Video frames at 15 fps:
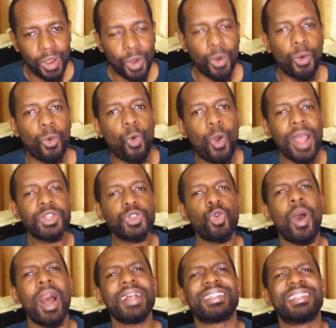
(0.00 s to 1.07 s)
What
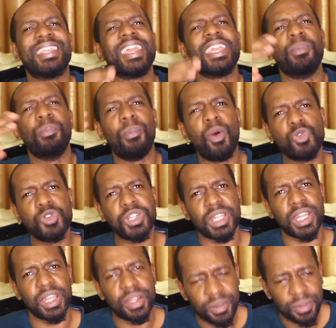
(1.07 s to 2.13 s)
was the
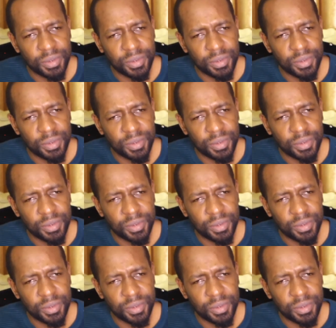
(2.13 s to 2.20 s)
emotion?